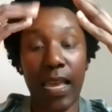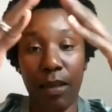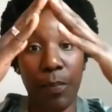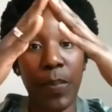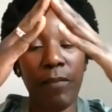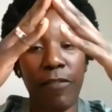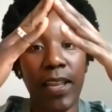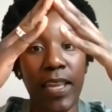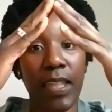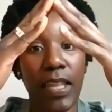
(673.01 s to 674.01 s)
the
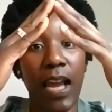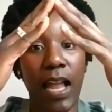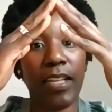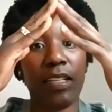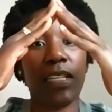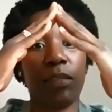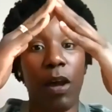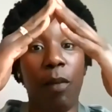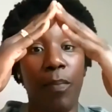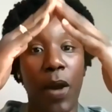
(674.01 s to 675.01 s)
pavilion and the cullet
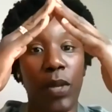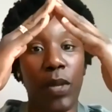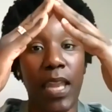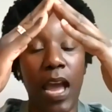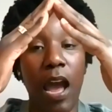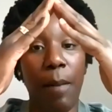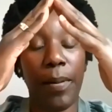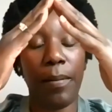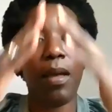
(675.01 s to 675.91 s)
are poking up.